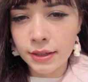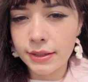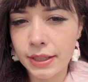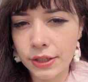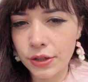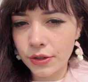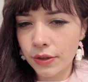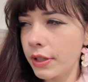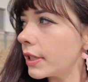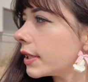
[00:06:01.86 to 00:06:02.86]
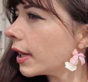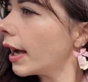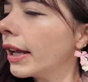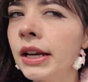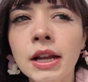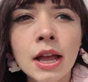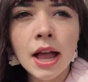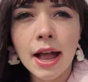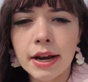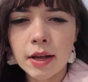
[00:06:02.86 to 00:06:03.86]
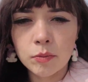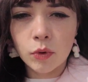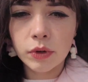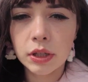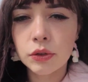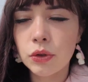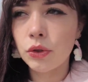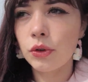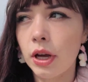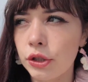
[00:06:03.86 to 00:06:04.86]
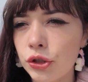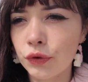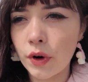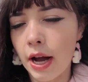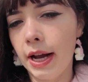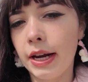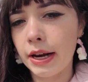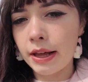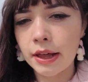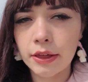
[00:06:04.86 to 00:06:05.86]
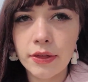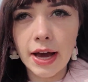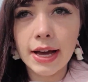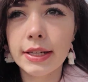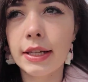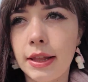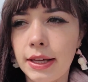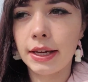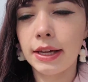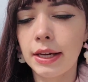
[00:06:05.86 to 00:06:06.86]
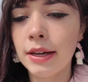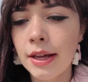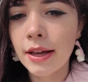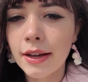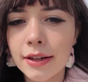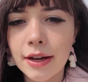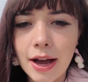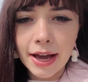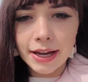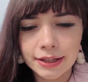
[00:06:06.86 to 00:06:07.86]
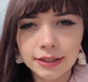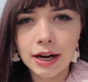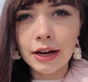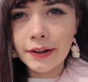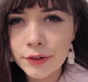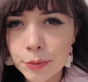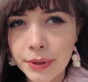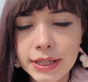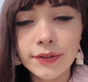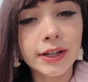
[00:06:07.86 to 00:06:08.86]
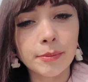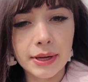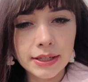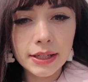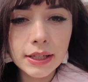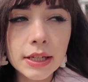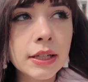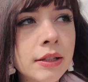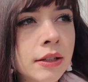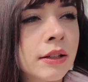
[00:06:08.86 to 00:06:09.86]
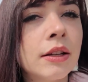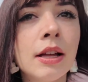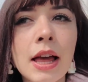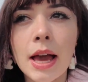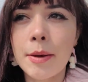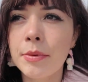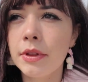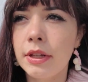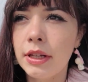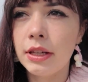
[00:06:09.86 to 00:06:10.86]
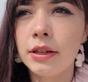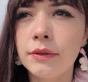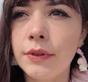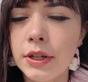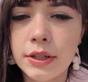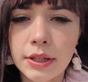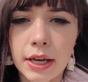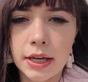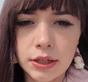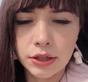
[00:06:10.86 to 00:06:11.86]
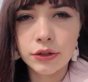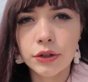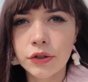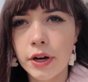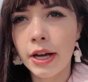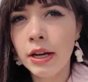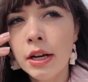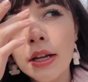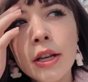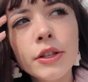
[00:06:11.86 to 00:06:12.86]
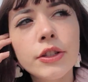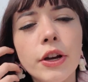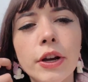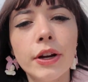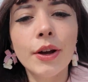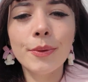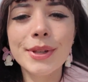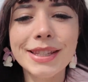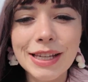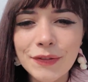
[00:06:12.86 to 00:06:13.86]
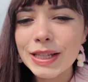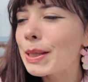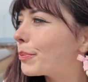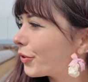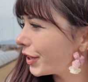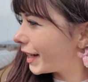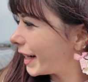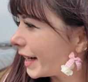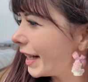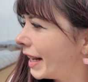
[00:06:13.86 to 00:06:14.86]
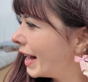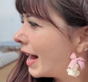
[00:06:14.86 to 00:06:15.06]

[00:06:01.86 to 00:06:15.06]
The station's on this side, and I'm walking to a shrine that the guy at the car rental place recommended. I believe it's a Shinto shrine, so let's see if it's pretty.